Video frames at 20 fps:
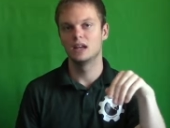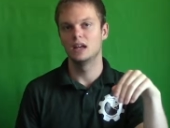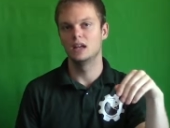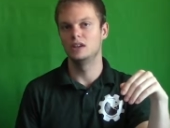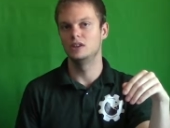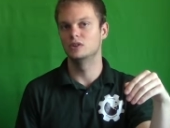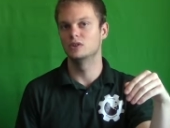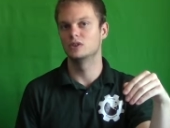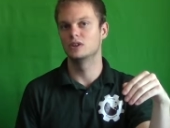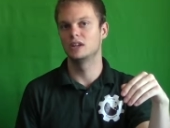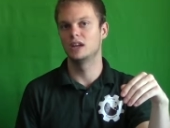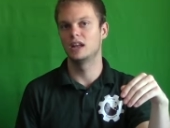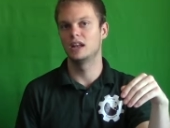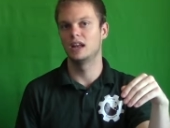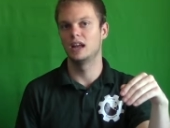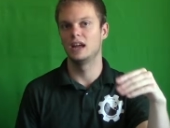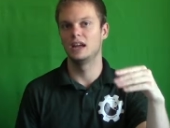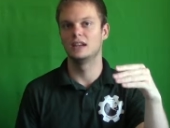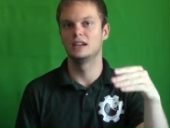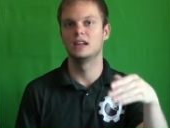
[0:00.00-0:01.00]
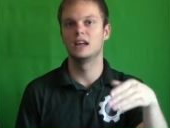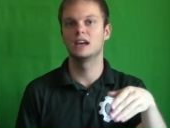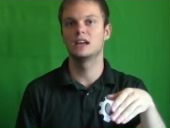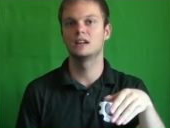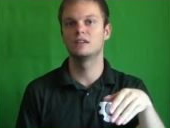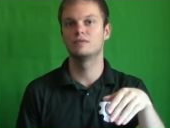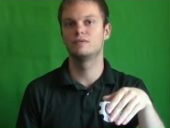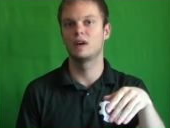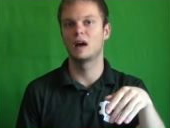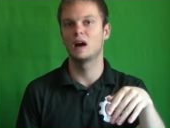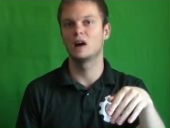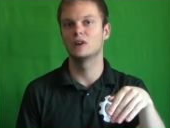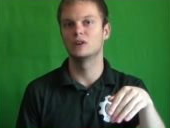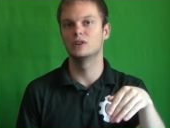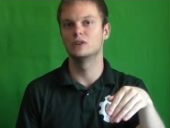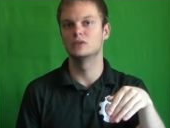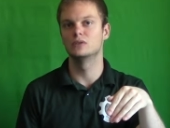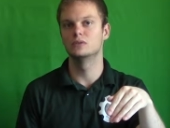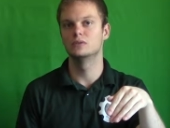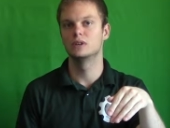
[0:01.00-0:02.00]
and you'll get a negative
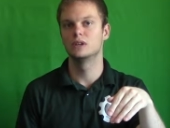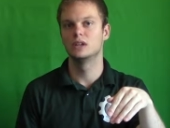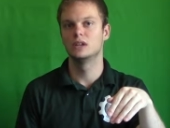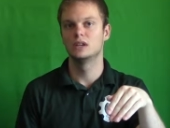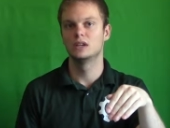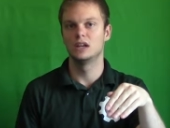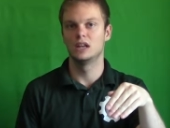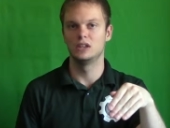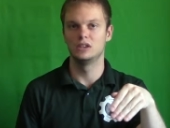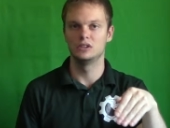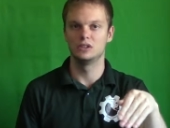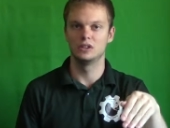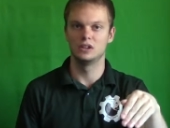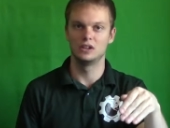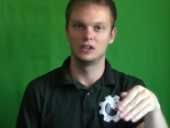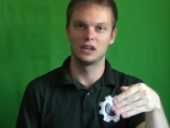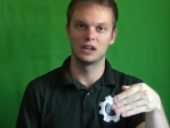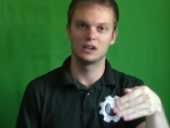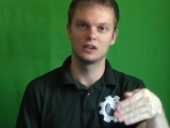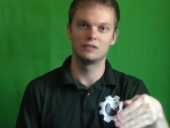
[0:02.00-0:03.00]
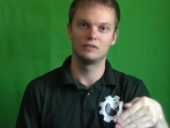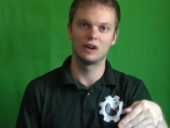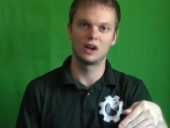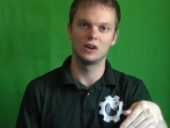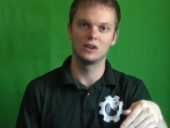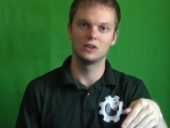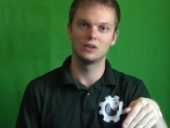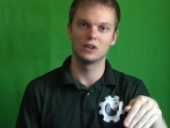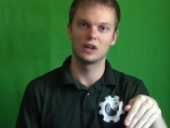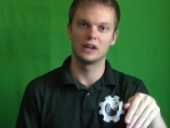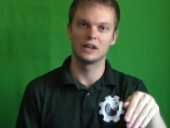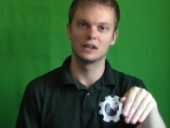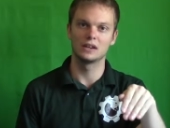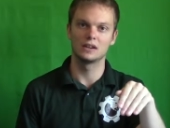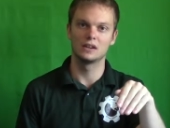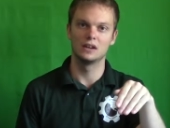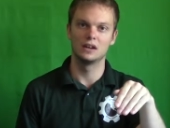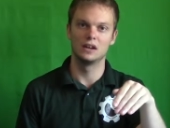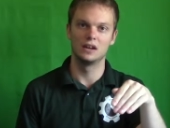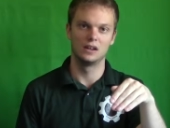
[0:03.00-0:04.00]
value, and a negative value
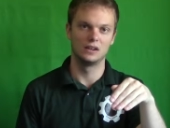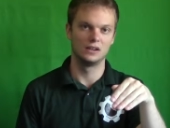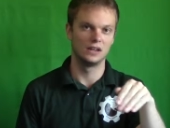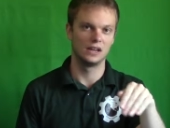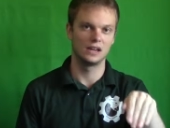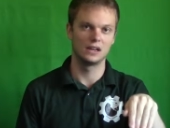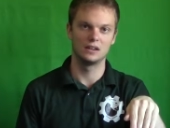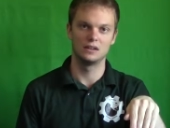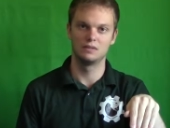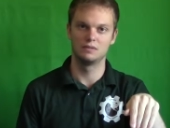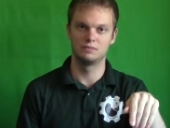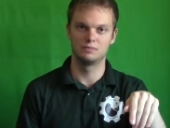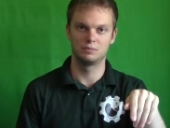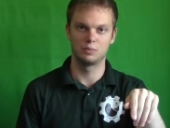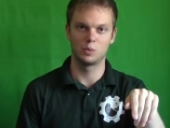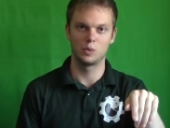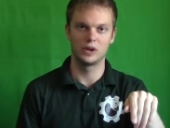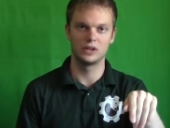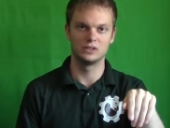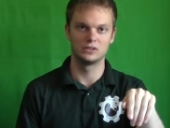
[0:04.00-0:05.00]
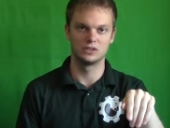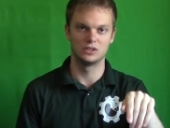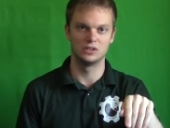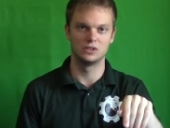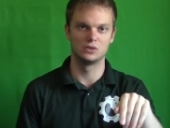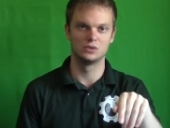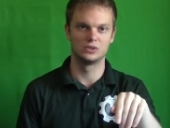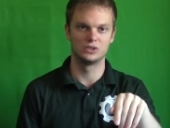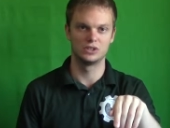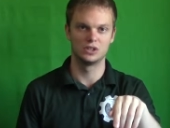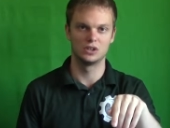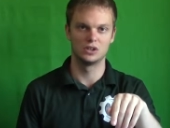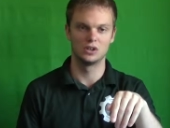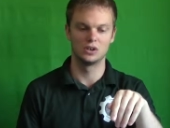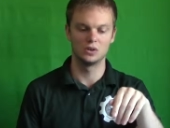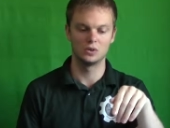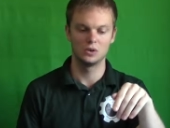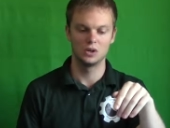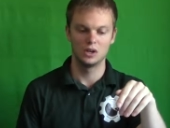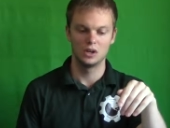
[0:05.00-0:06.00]
like uh, negative zero point zero
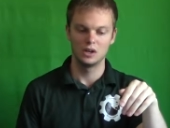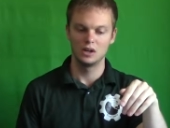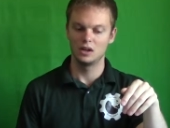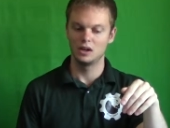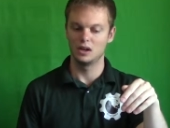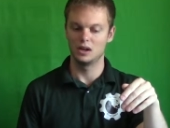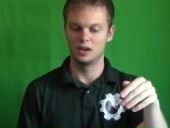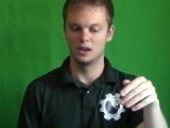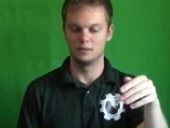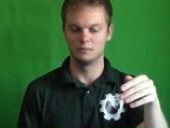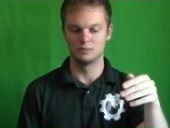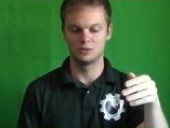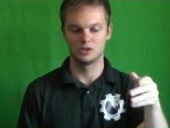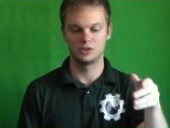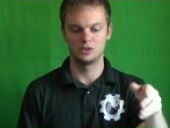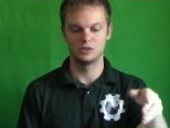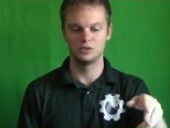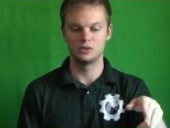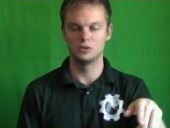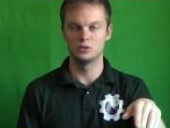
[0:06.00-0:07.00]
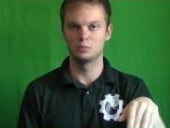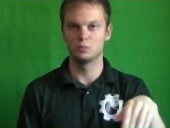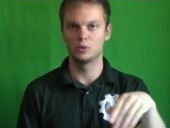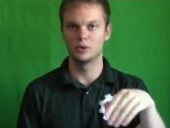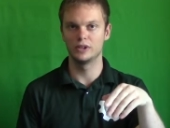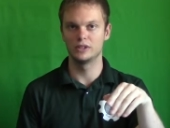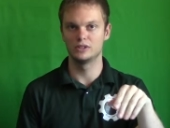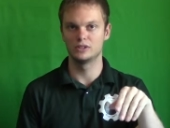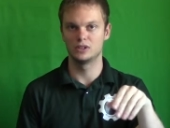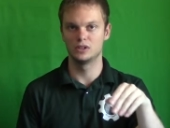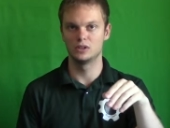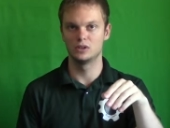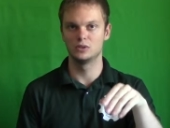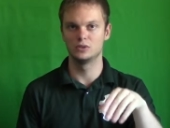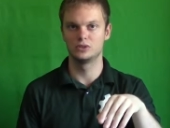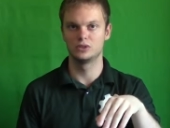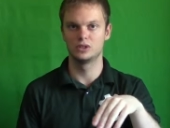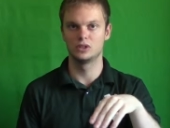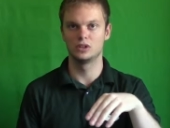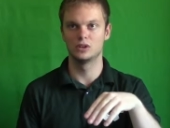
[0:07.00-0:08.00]
zero two, um, zero point zero
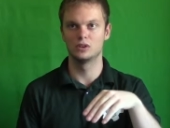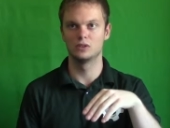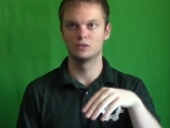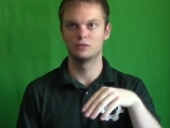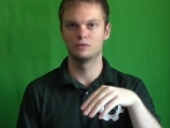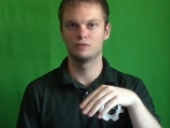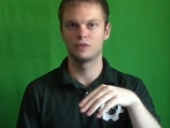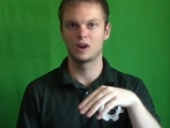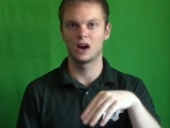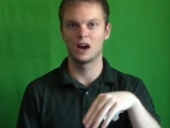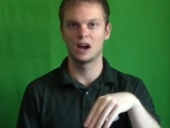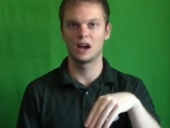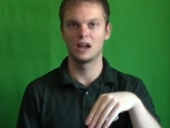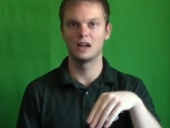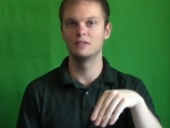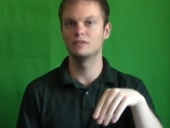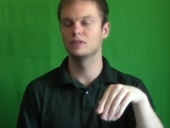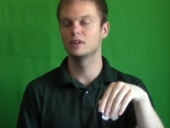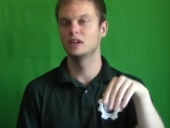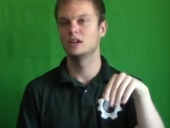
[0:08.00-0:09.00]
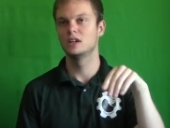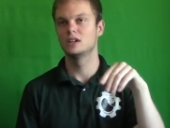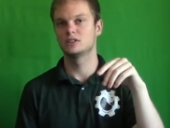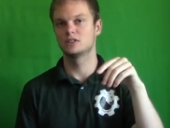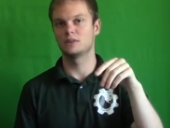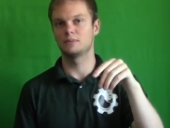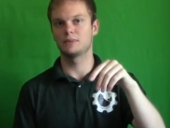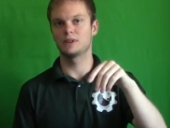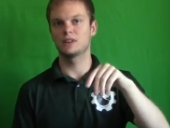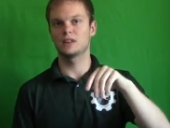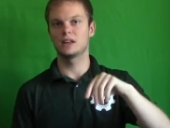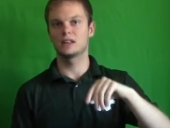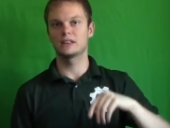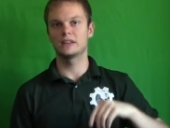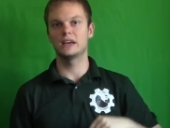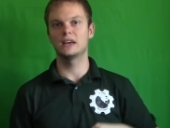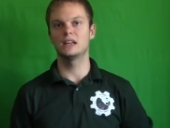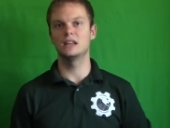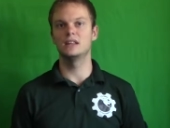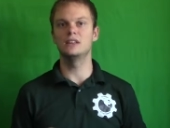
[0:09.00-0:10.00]
zero five, something like
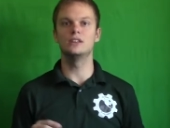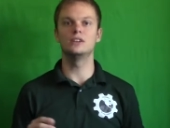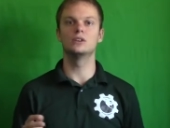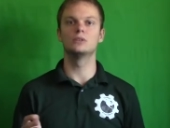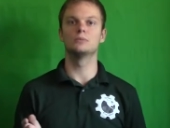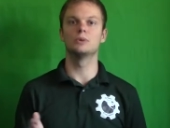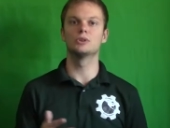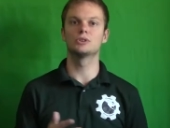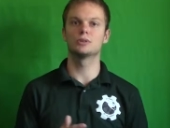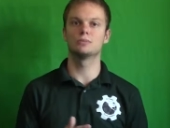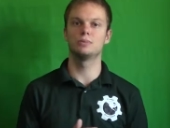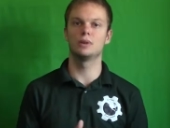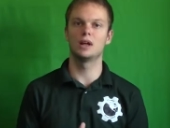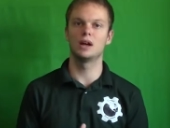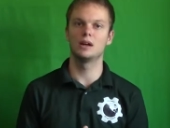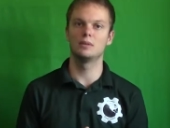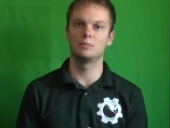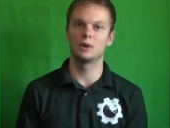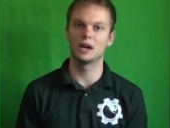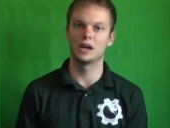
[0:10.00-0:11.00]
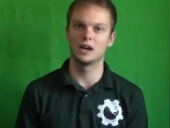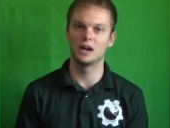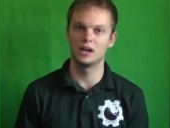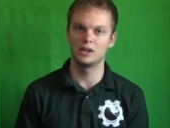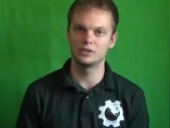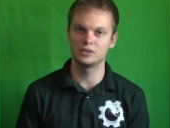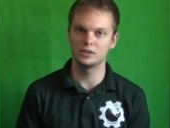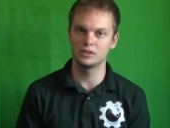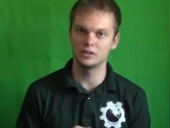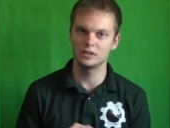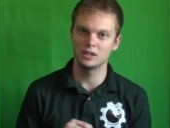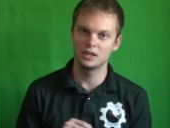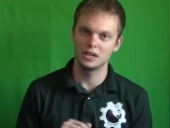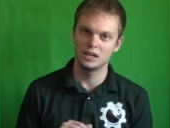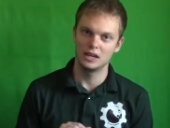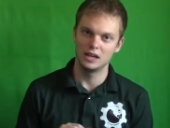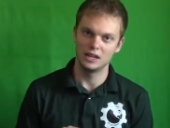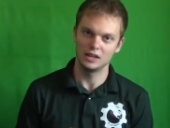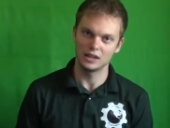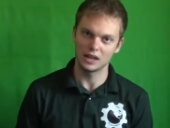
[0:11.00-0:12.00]
that, and then you'll multiply by one hundred,
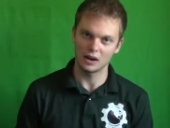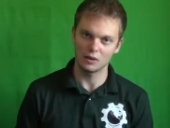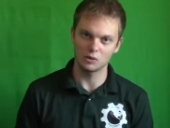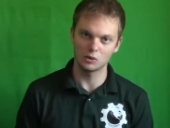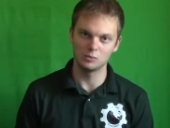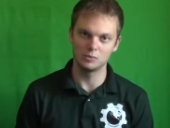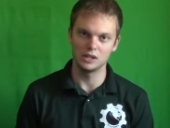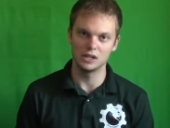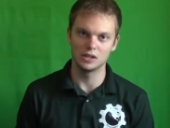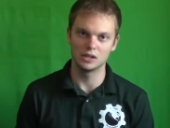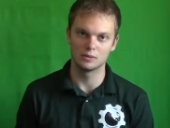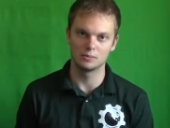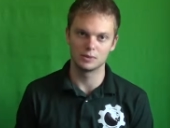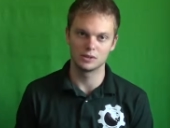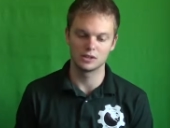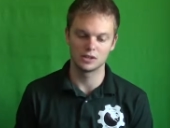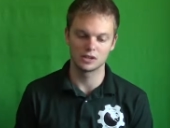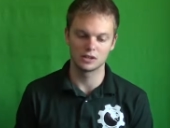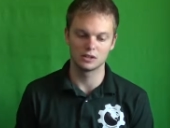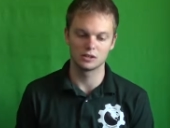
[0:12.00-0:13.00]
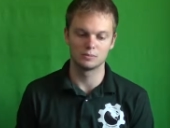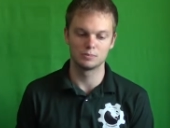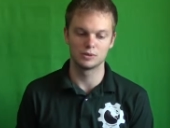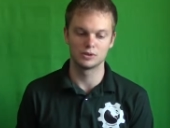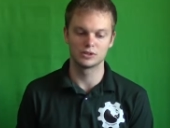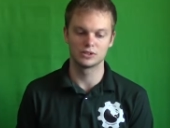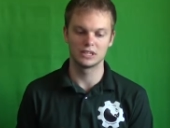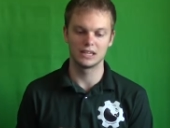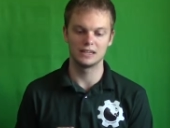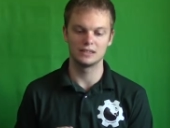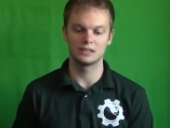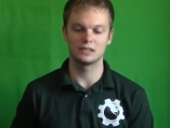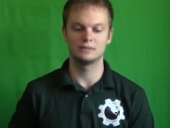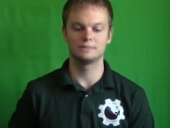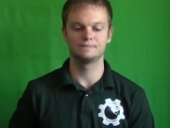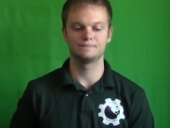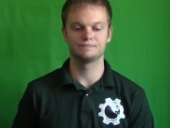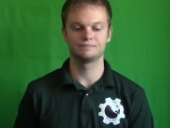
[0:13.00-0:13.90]
and that will be your particular percent.